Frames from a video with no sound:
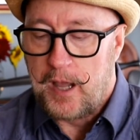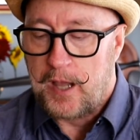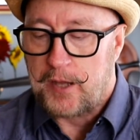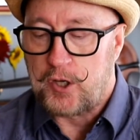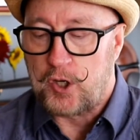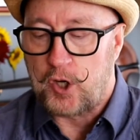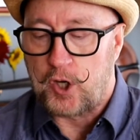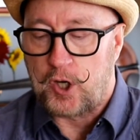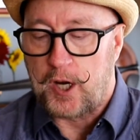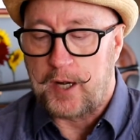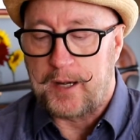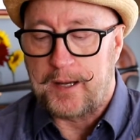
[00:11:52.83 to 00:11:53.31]

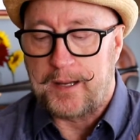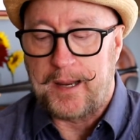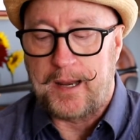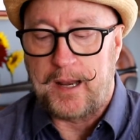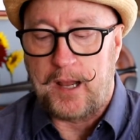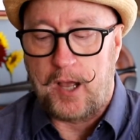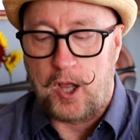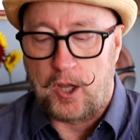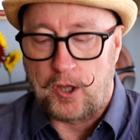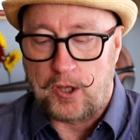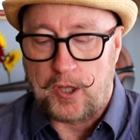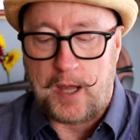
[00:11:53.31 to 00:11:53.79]
You're going to
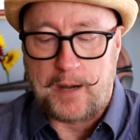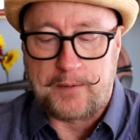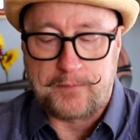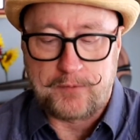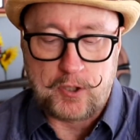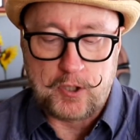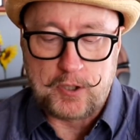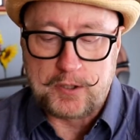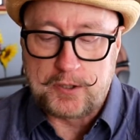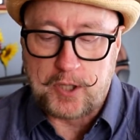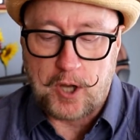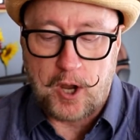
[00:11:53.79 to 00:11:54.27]
get a lot
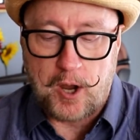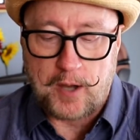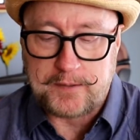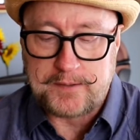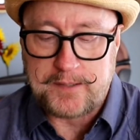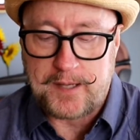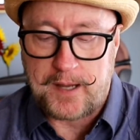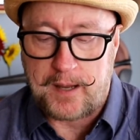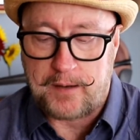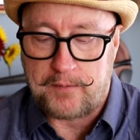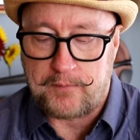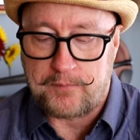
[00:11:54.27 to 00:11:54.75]
of good
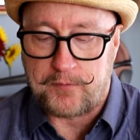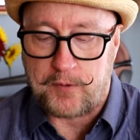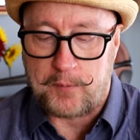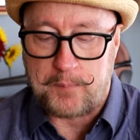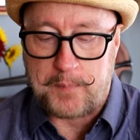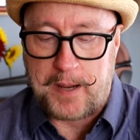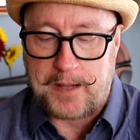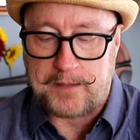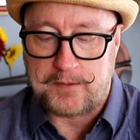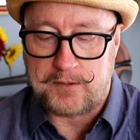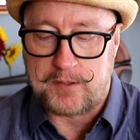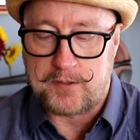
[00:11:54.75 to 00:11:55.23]
content
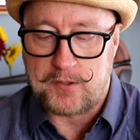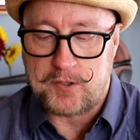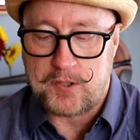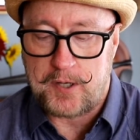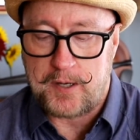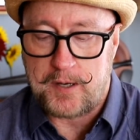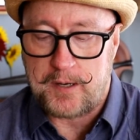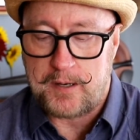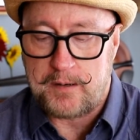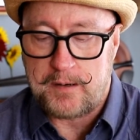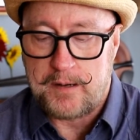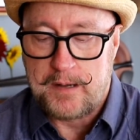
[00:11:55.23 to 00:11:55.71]
from Hanson
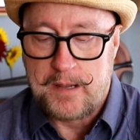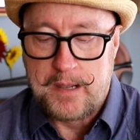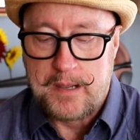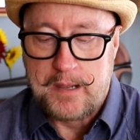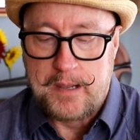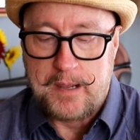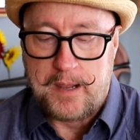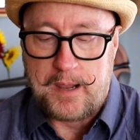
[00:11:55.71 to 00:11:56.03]
Chien,